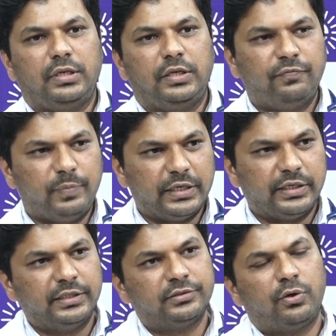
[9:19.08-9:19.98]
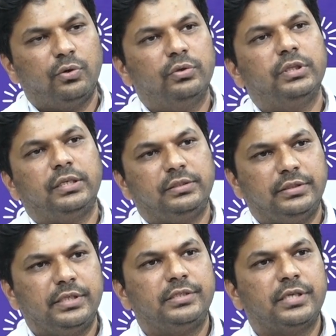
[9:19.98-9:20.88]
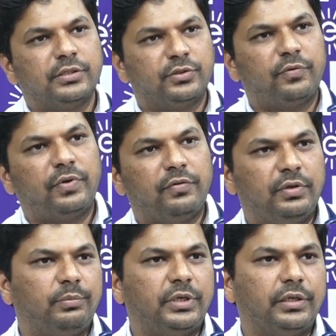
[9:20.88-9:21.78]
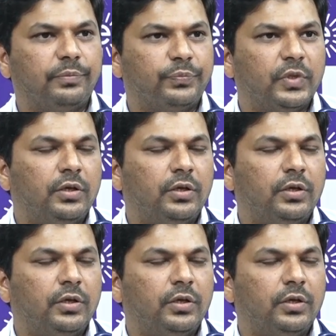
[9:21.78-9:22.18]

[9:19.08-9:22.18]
if platelets are low, there is chance of having bleeding.